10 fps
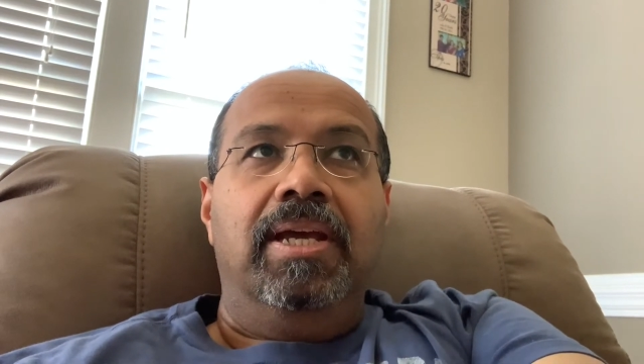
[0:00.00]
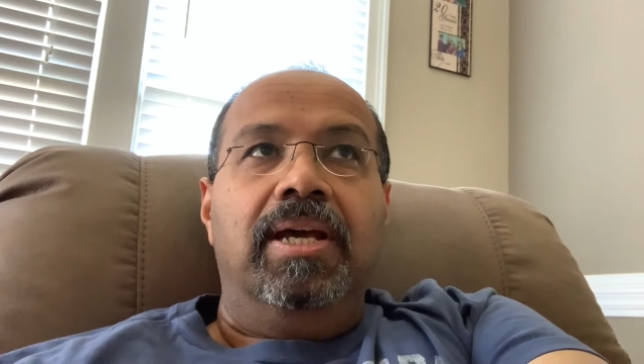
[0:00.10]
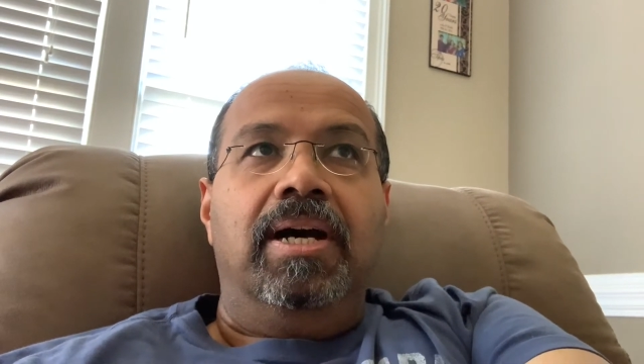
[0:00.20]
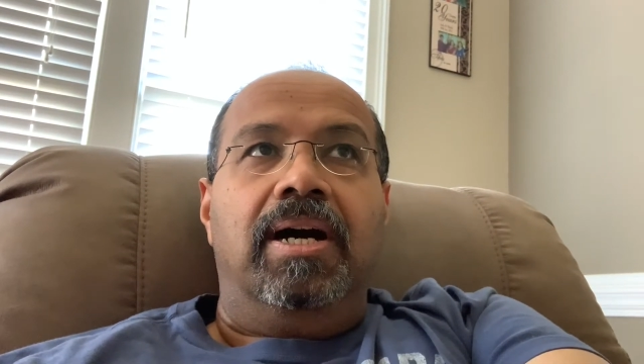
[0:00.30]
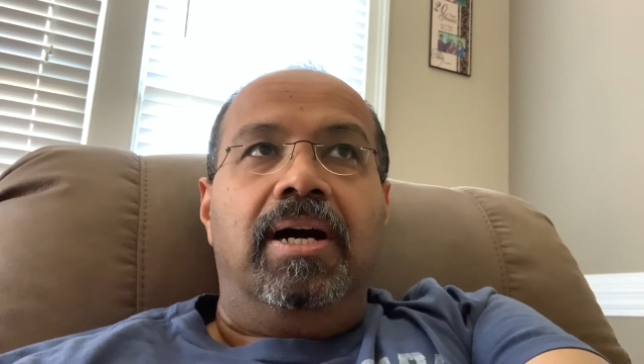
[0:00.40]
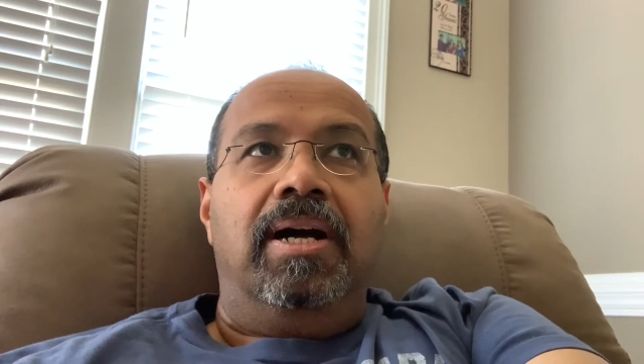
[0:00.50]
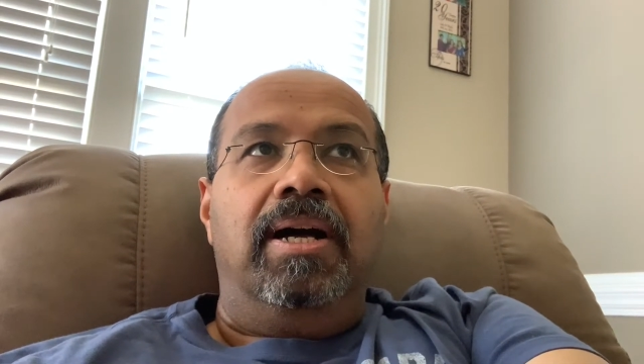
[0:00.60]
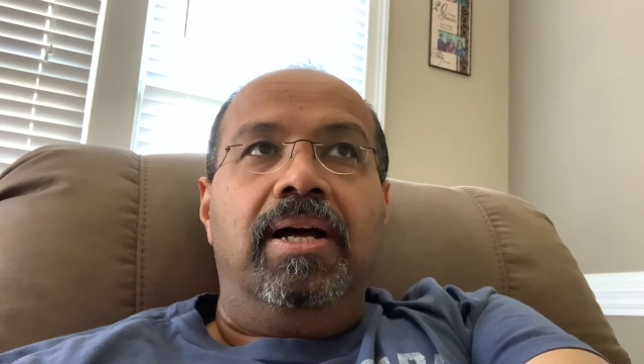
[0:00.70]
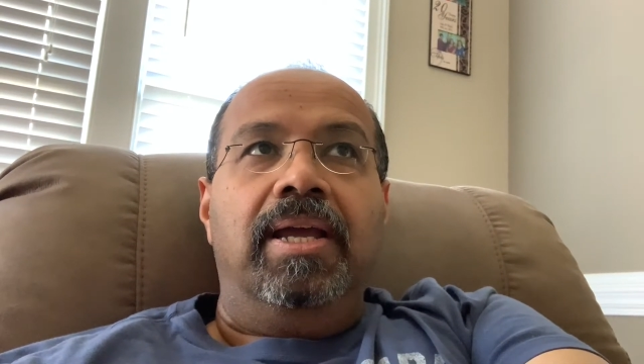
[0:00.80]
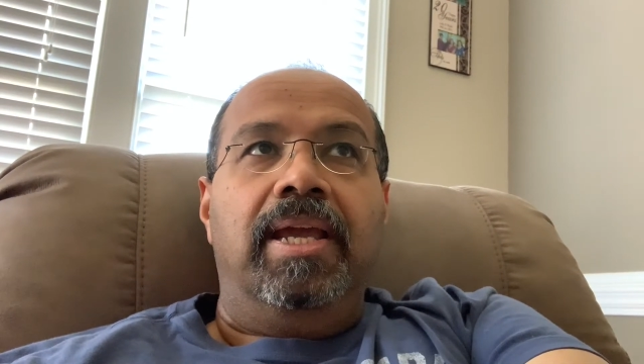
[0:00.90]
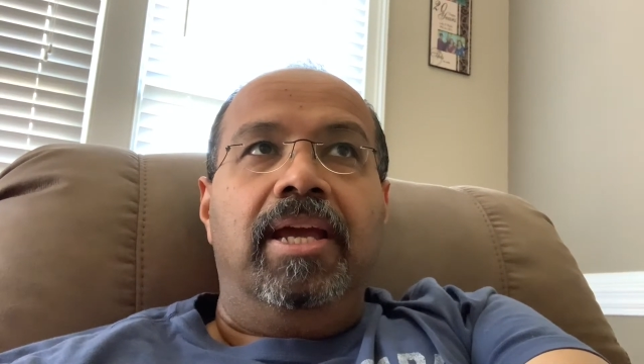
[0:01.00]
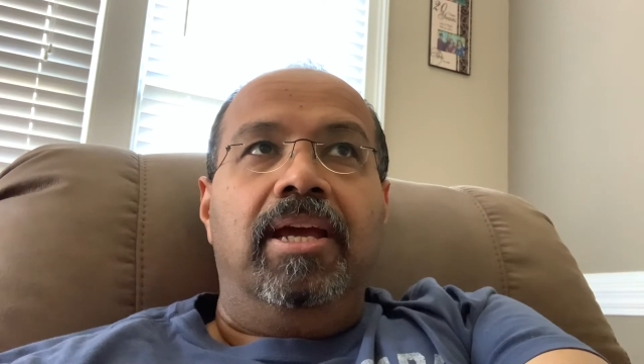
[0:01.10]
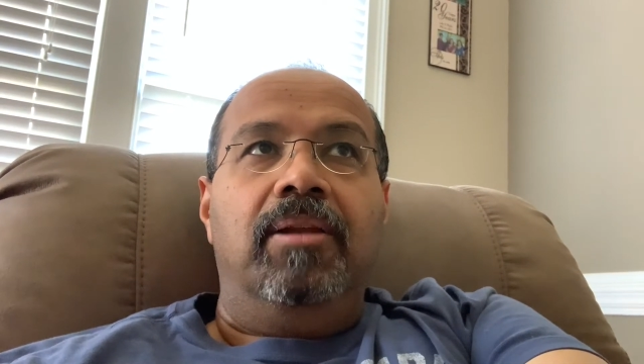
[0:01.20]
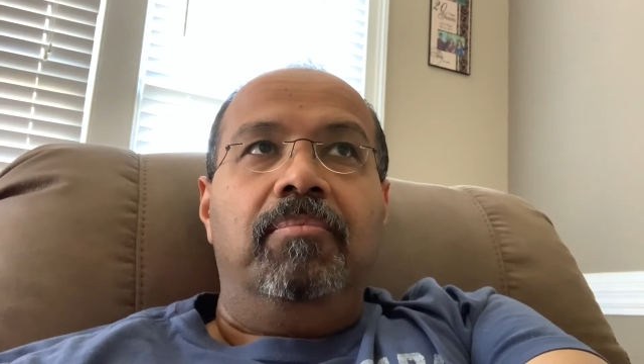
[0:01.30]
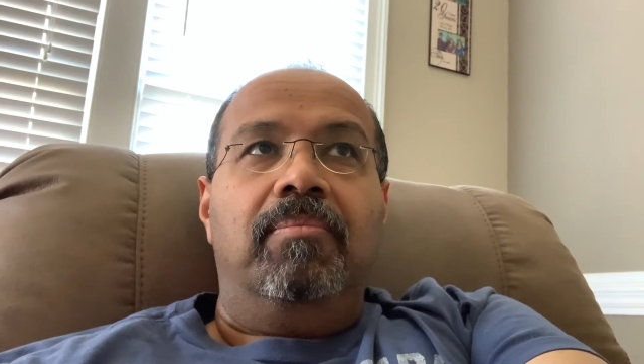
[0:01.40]

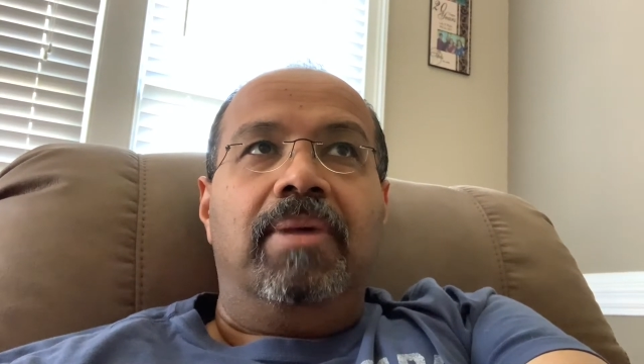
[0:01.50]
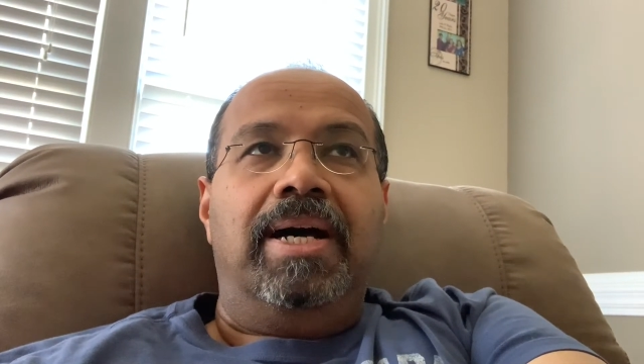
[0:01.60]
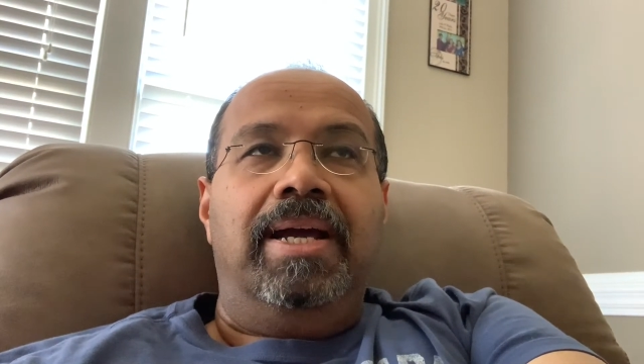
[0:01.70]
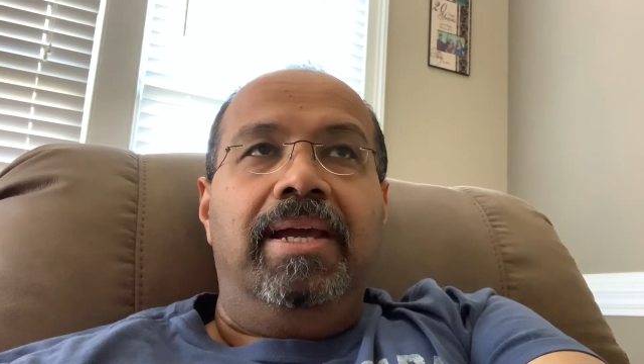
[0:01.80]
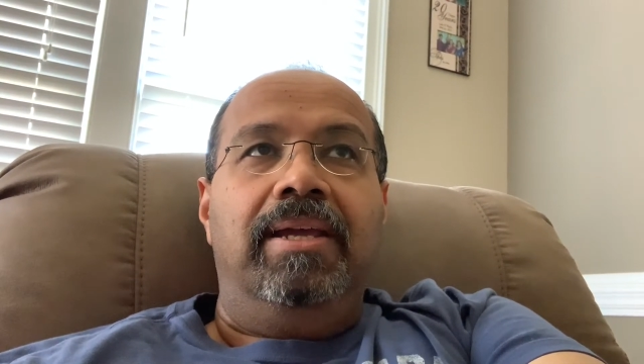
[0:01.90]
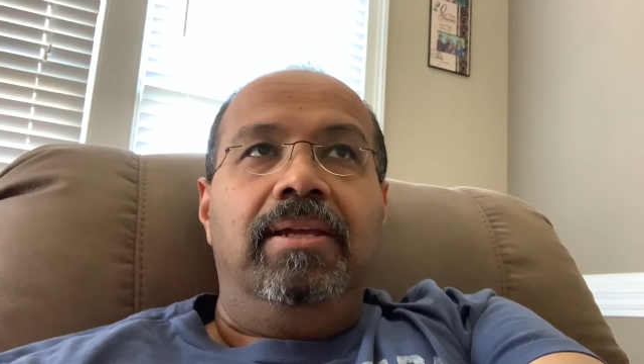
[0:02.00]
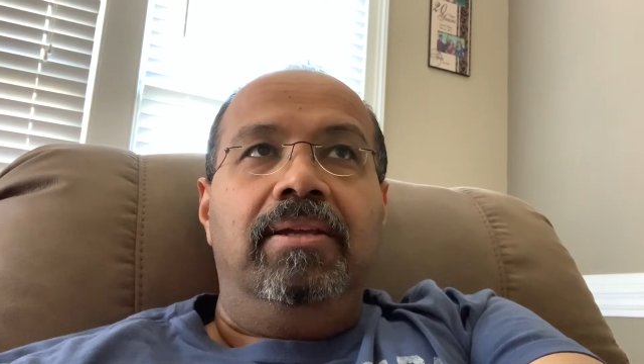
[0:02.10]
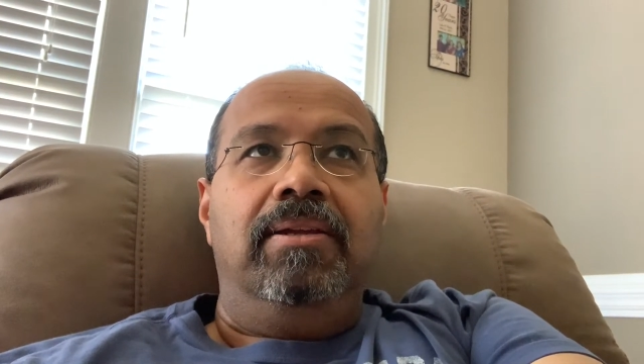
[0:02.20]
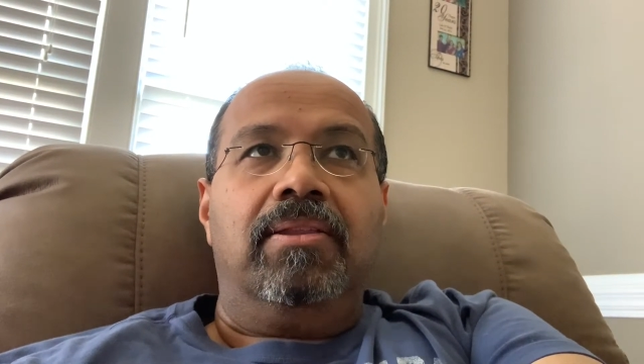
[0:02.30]
and my